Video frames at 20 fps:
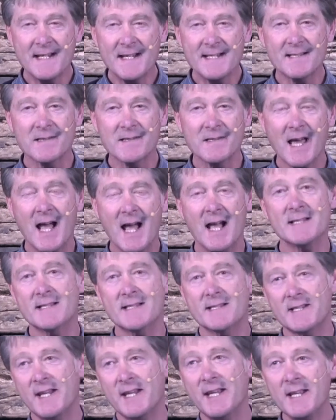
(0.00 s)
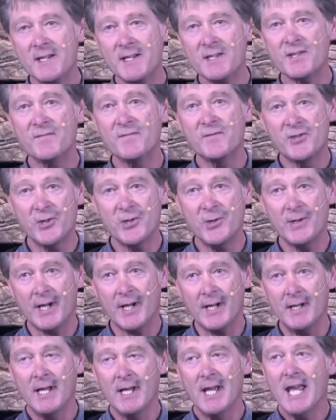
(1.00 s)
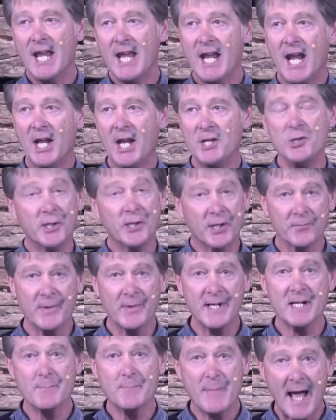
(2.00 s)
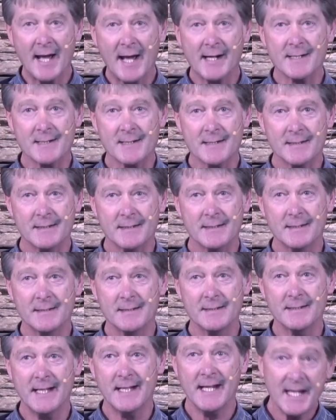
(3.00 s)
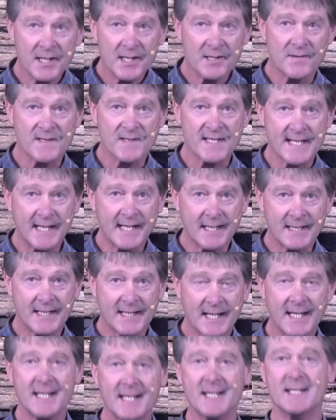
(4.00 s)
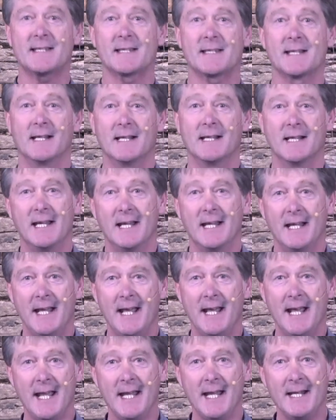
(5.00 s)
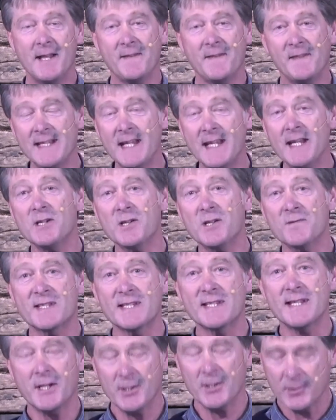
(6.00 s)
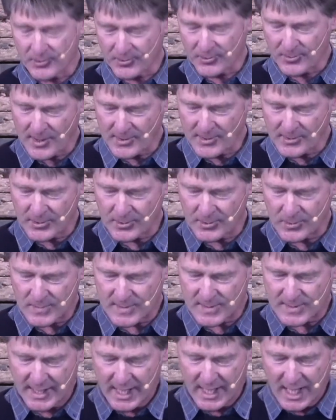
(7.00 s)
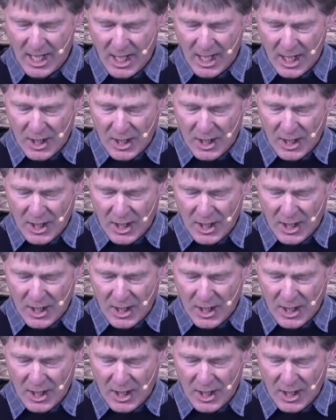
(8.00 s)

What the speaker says: these last kings of Judah, and you can read about it in the end of 2 Kings and at the end of 2 Chronicles,